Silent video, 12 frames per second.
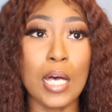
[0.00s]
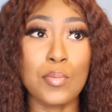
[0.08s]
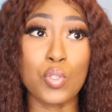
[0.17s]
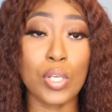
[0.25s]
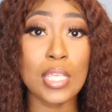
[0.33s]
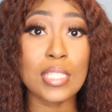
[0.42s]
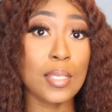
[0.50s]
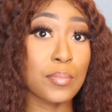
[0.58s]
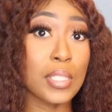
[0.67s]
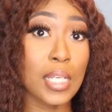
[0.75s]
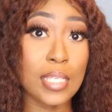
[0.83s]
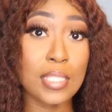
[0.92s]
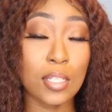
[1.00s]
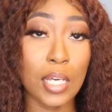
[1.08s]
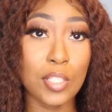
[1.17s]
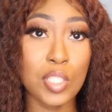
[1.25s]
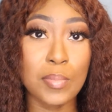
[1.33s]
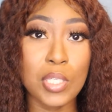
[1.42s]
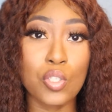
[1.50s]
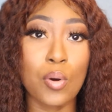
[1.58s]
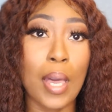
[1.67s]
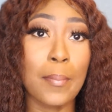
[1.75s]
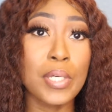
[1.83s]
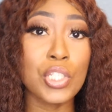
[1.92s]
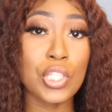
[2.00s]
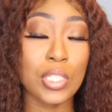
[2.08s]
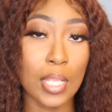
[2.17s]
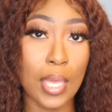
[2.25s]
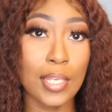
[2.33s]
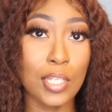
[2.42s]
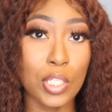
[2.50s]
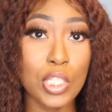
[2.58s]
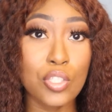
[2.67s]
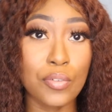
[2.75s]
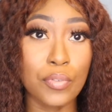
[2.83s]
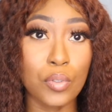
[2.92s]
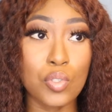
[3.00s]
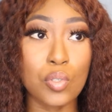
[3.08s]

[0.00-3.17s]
So that's something that stuck out to me, so I mentioned that in the interview,